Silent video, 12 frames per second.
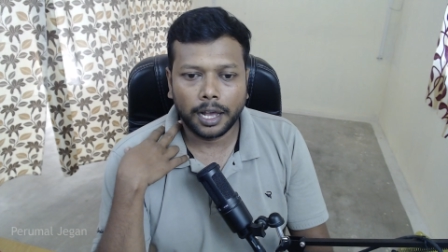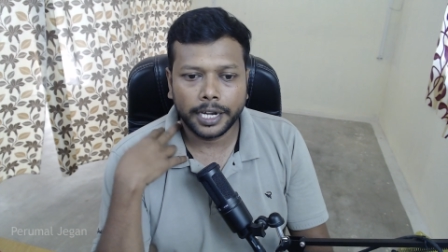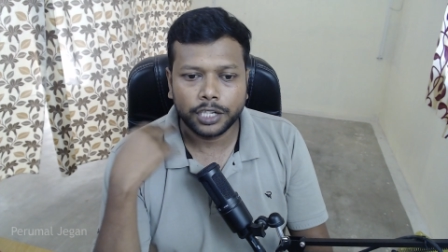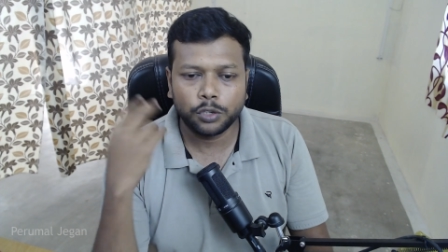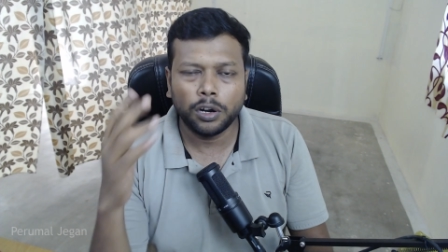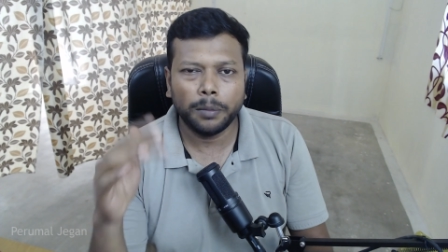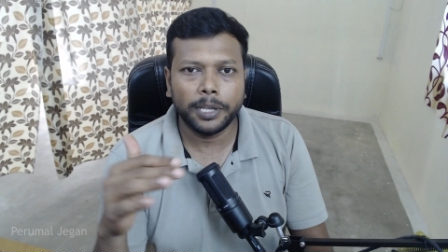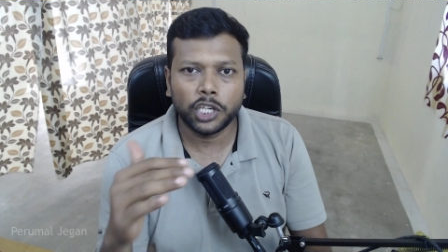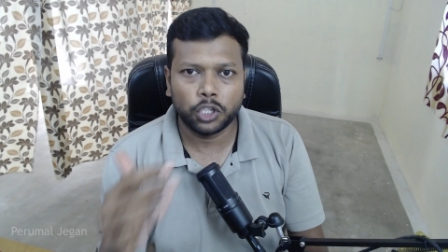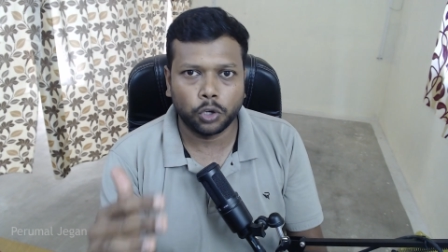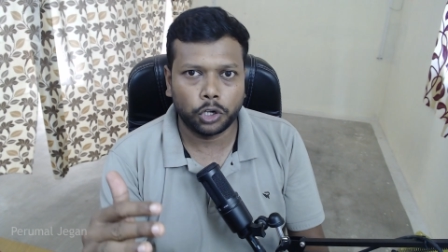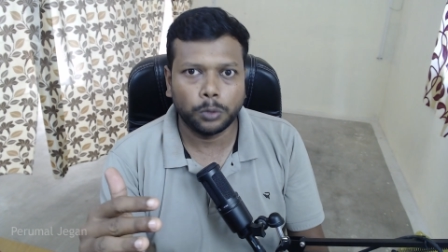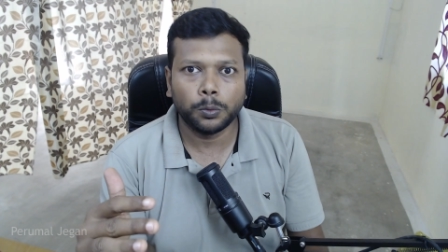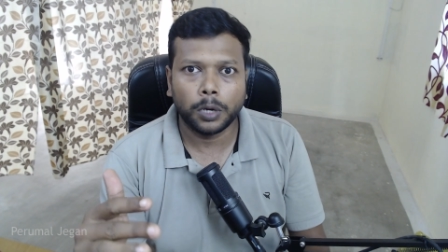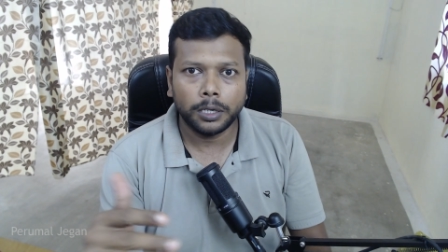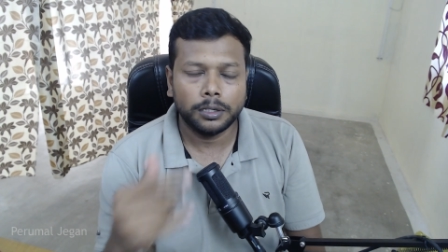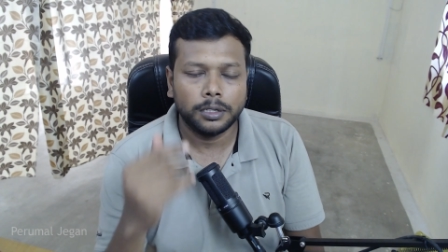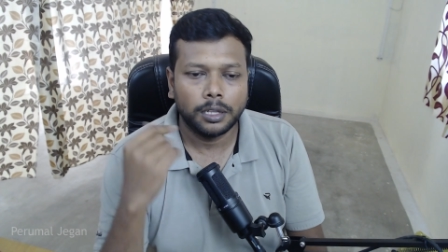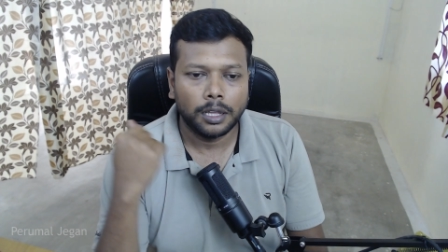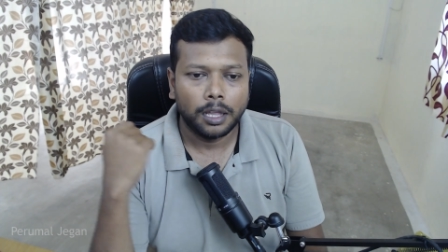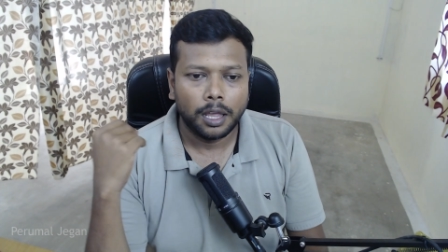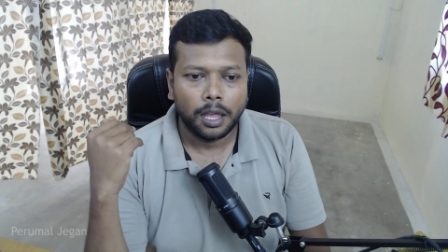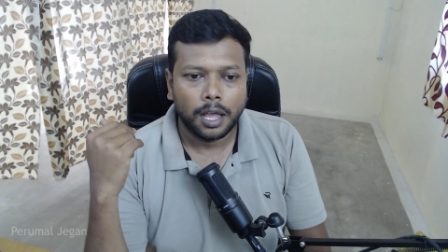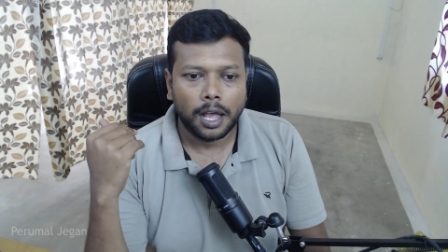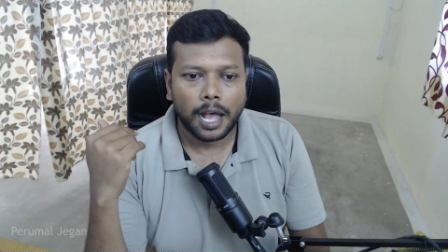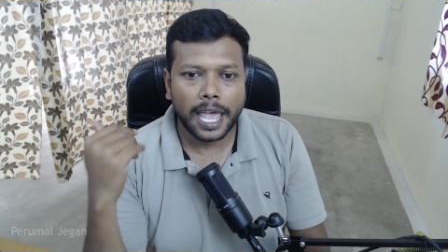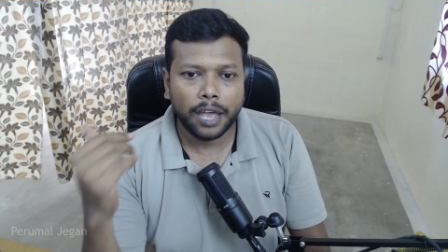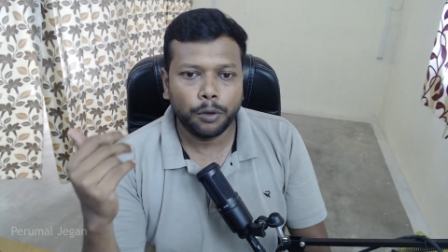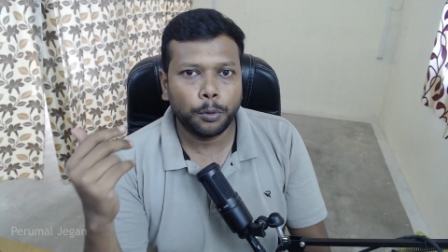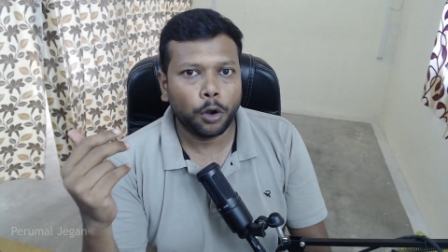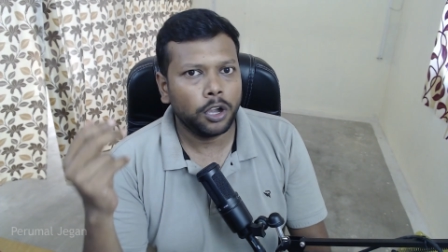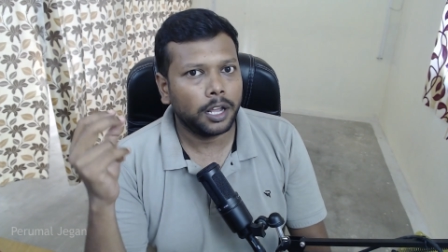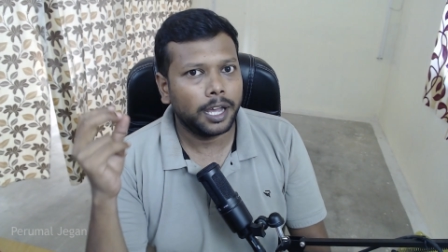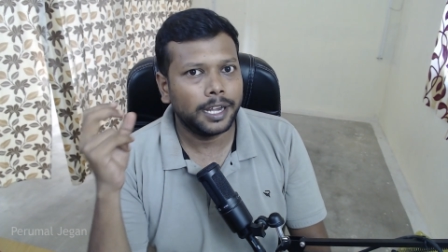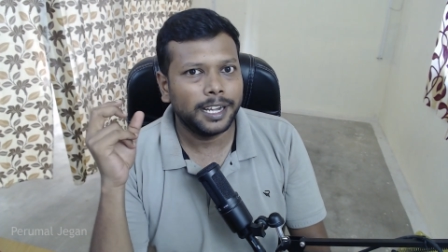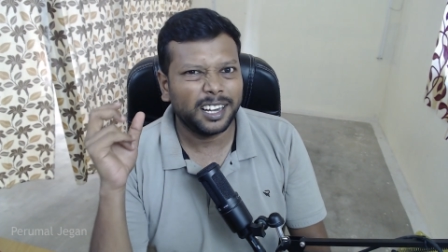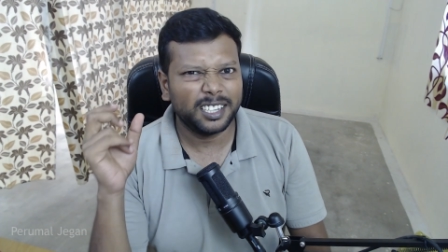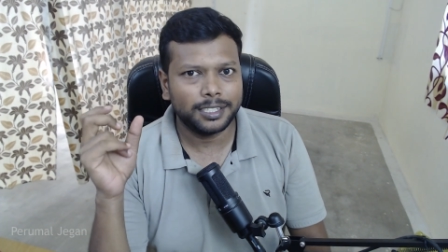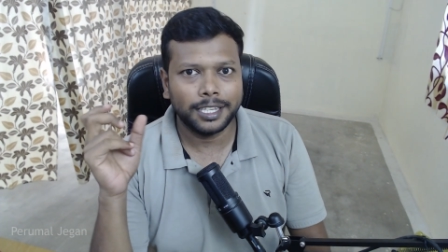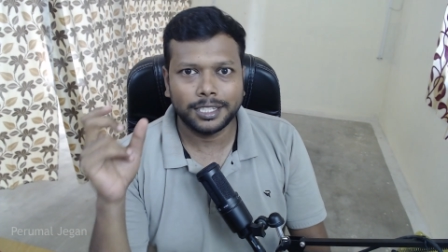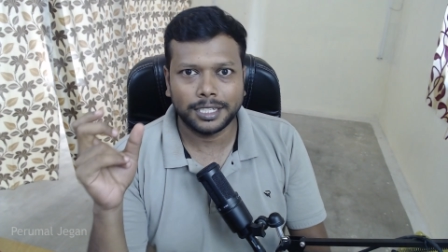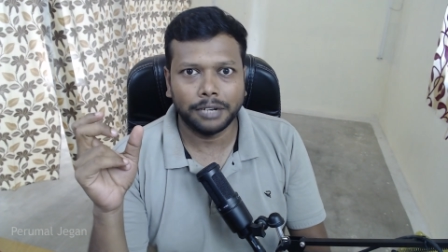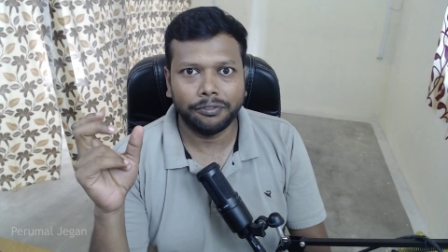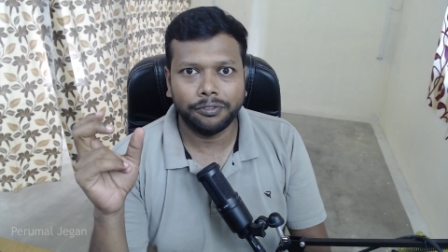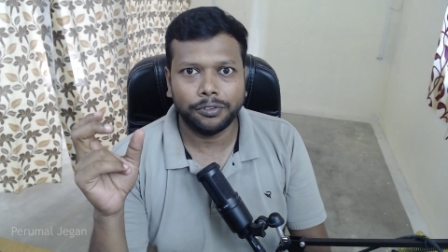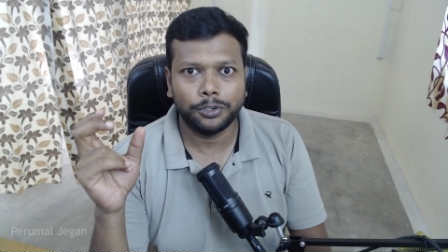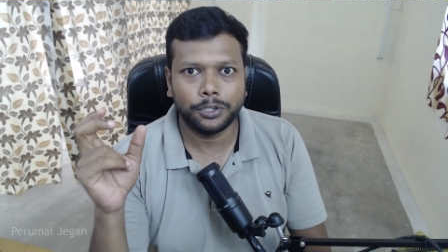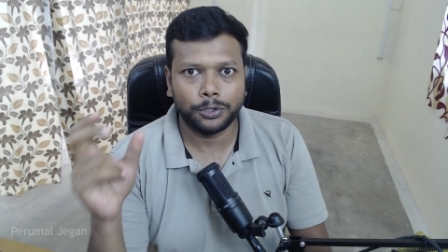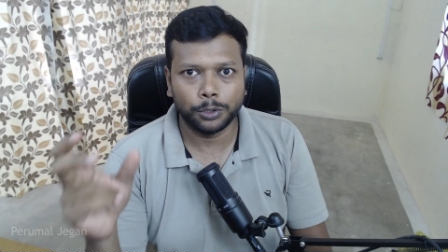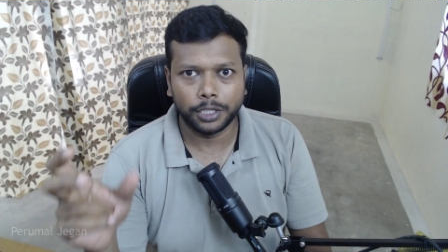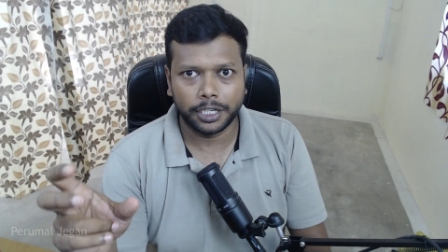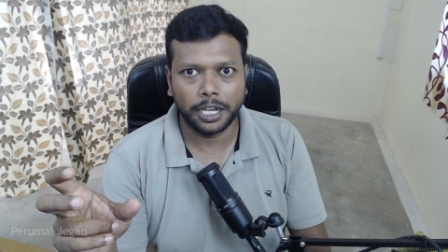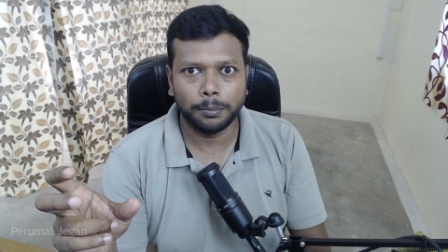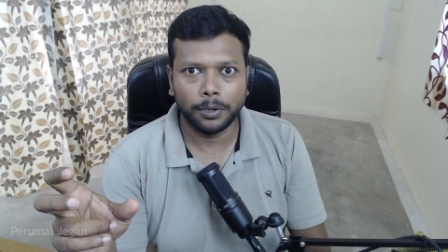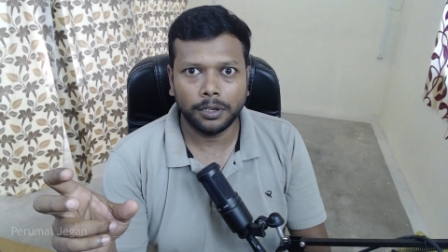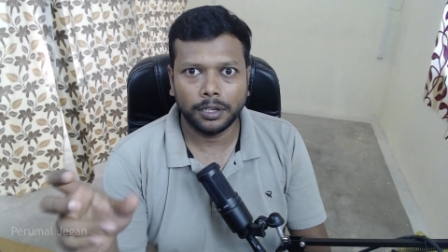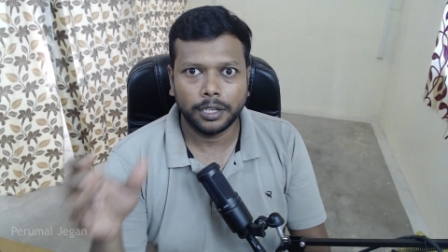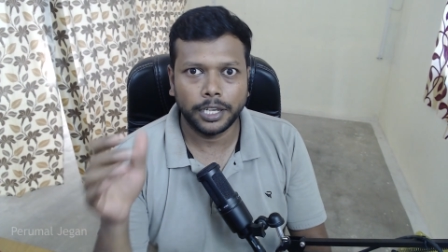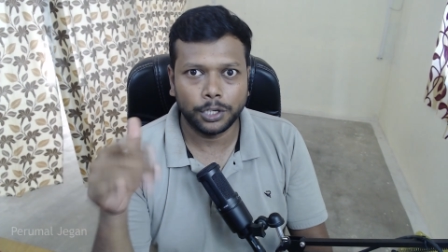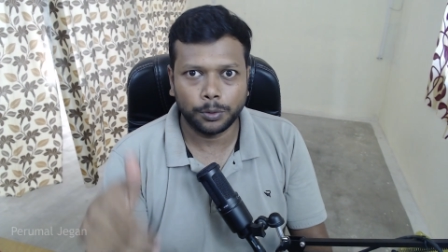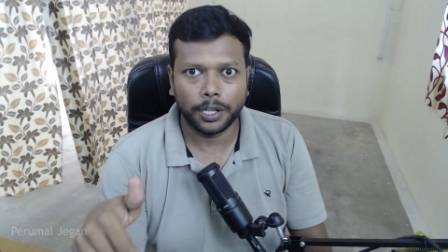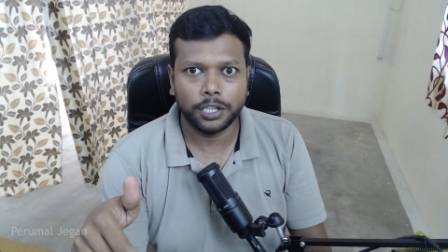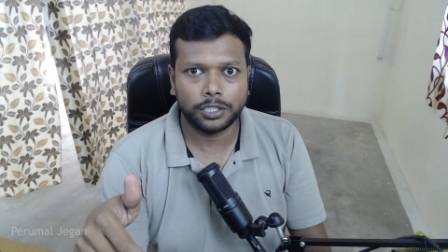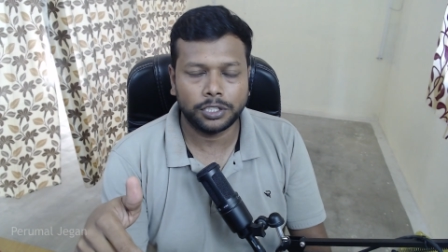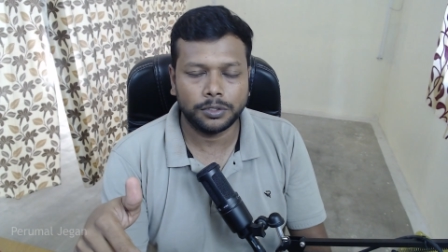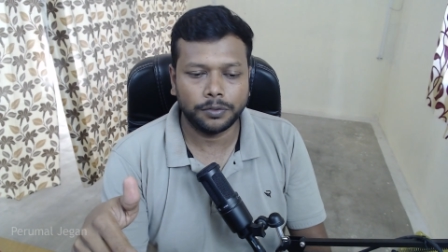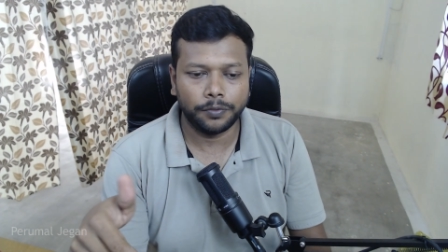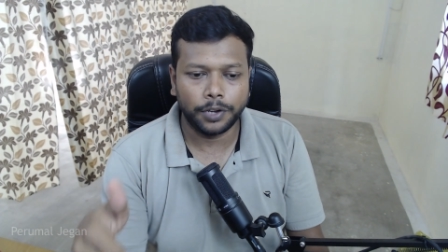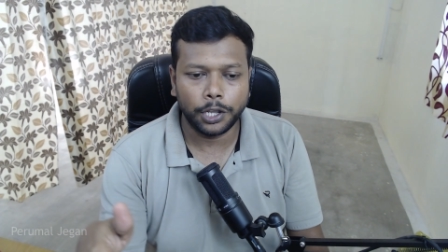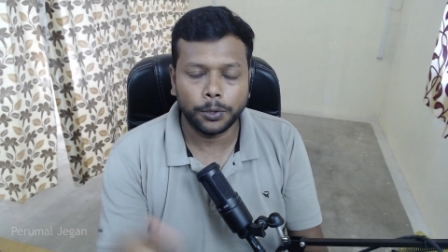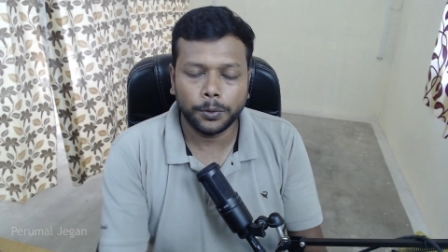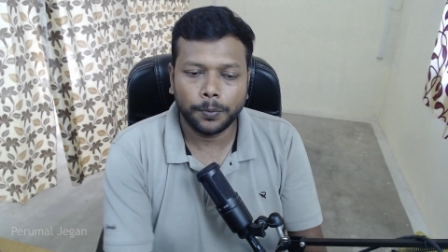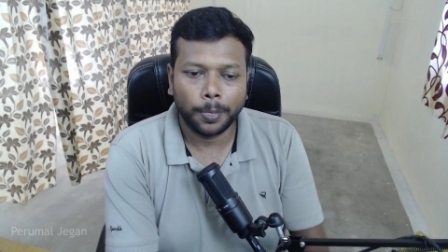it's gonna be a shorter one. I have brought an interesting stuff to the table in today's video.